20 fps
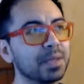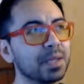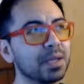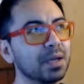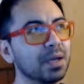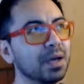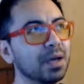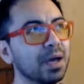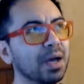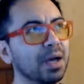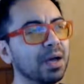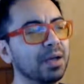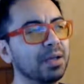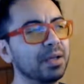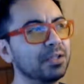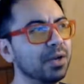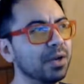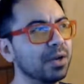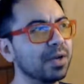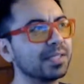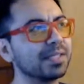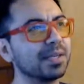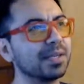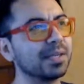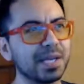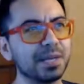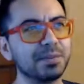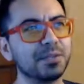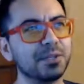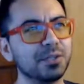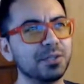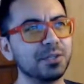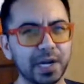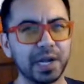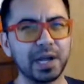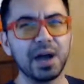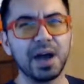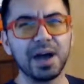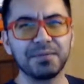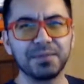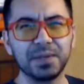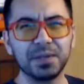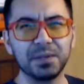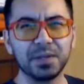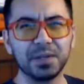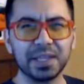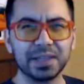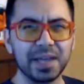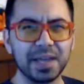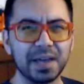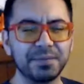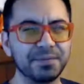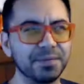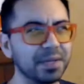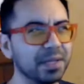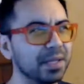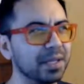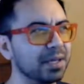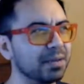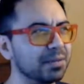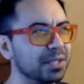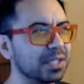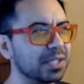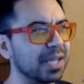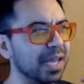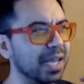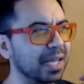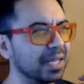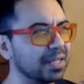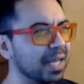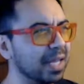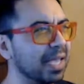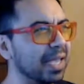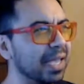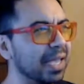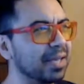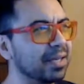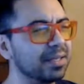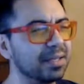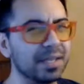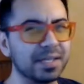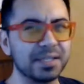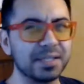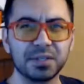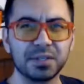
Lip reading: you know, sometimes you drink coffee and you get that feeling of just like lightheadedness,